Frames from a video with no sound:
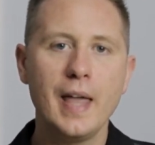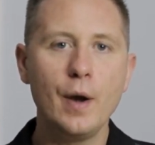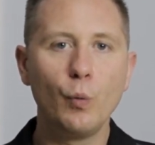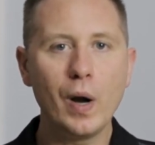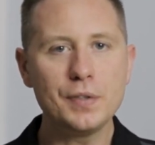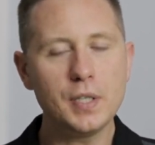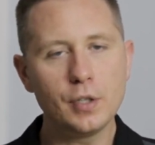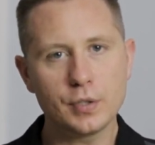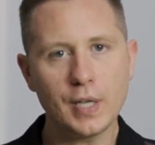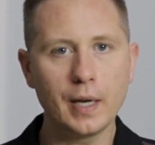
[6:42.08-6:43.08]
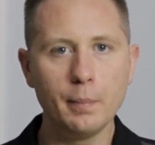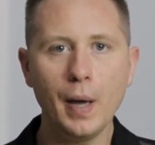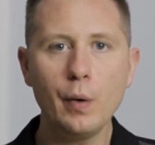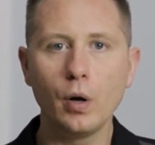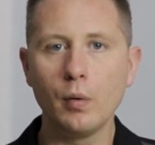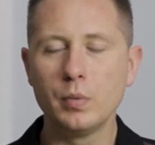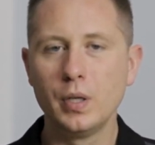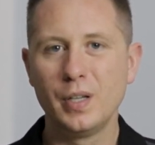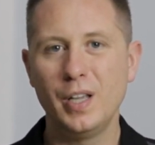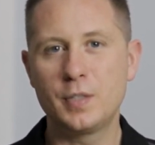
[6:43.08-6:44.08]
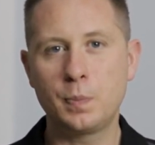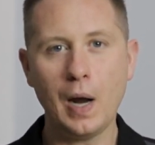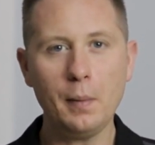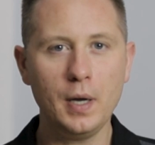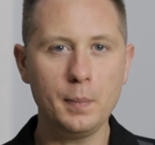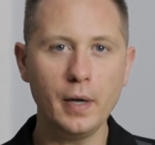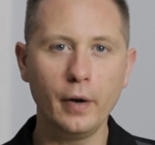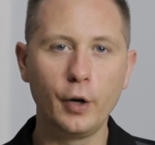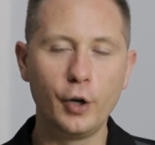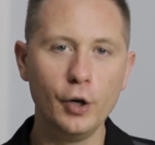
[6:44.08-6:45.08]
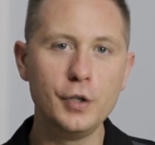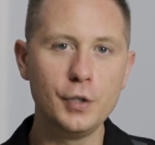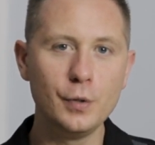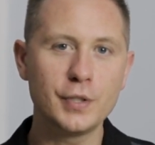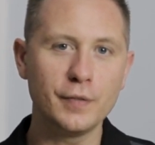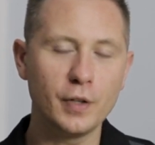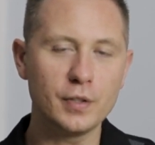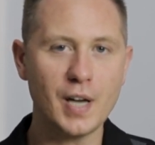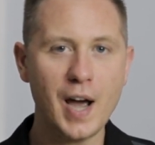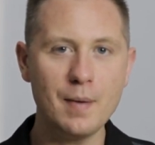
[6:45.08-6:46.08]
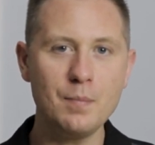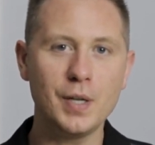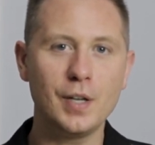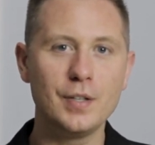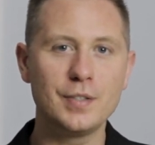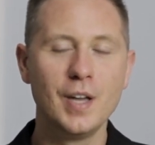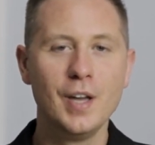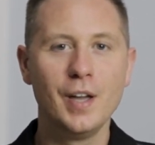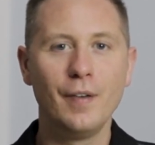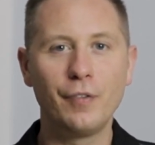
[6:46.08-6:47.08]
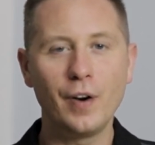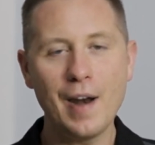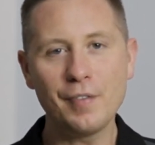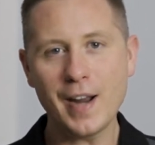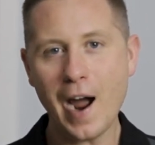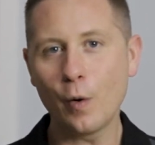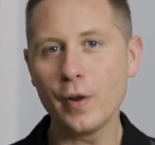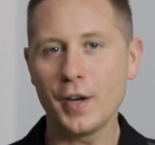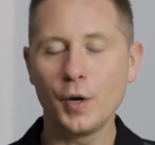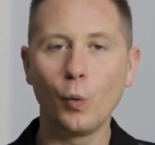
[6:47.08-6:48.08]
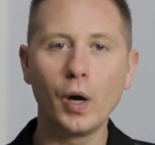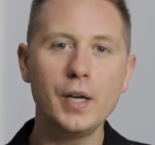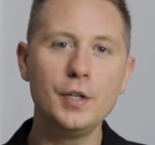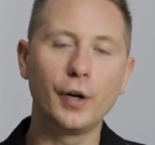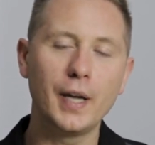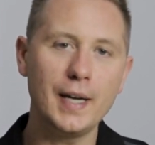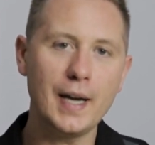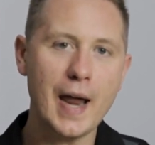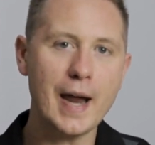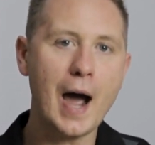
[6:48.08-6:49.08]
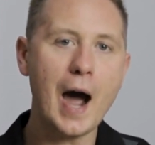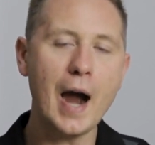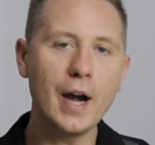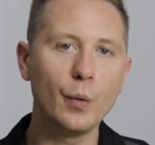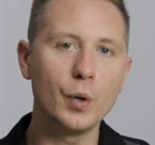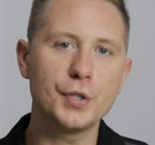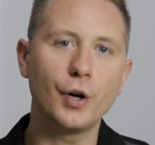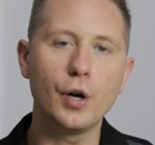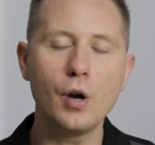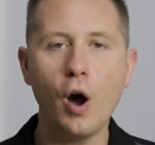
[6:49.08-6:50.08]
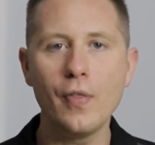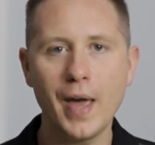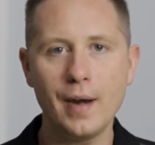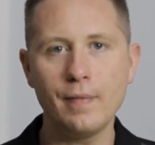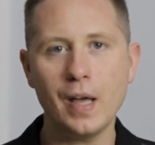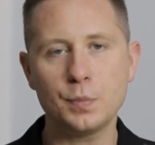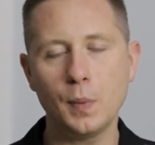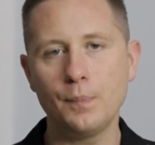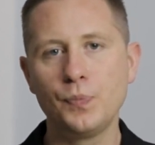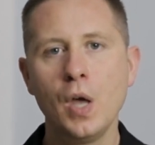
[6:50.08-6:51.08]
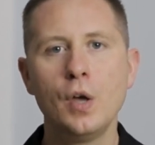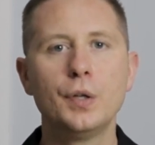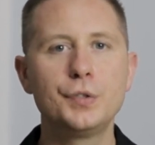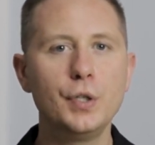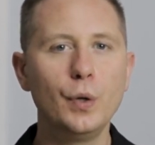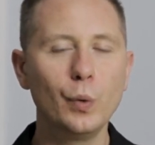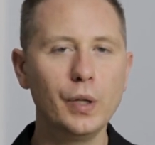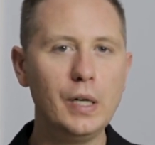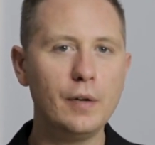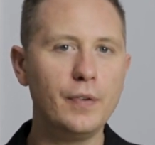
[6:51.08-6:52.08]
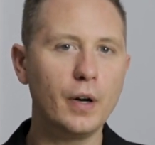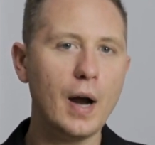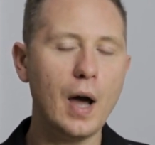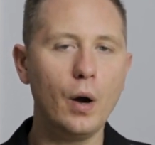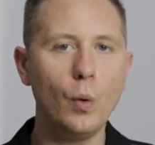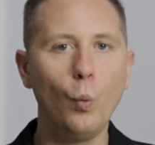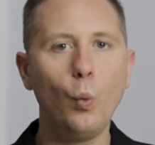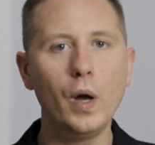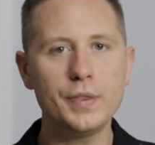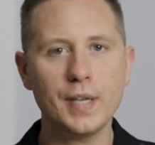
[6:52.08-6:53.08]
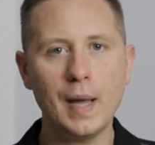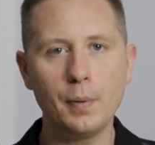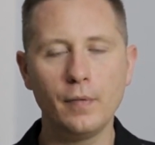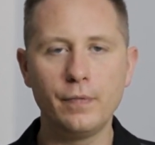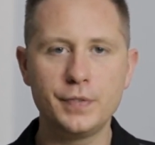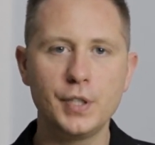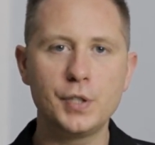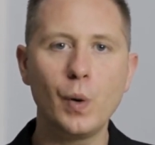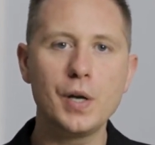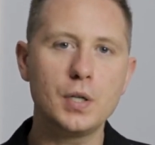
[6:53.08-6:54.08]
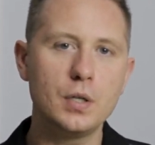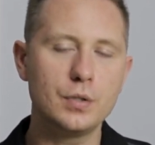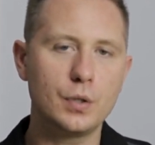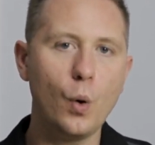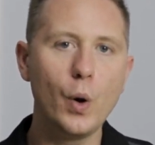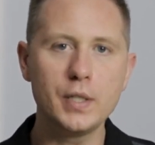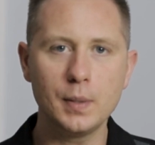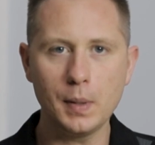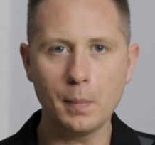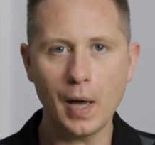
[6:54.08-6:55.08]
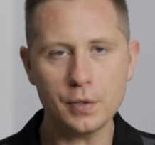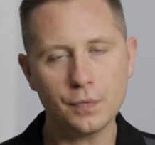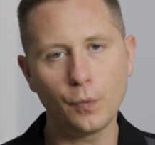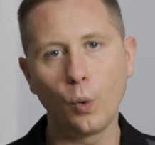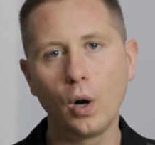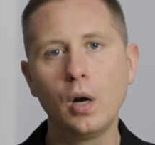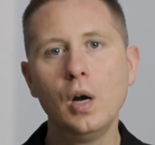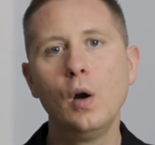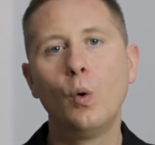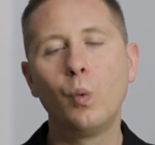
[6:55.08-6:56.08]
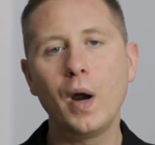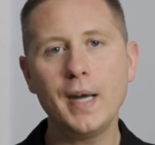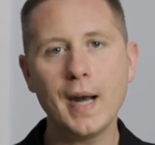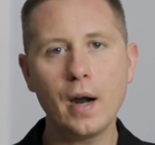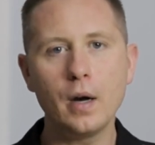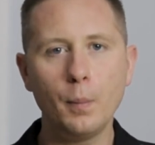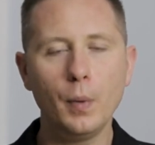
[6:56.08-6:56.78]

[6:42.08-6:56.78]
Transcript: and renting your second bedroom is probably going to be a good use of your time, because for every hour that you're working, you're getting a higher return on that investment. So you really need to figure out what type of situation is going to be best for renting out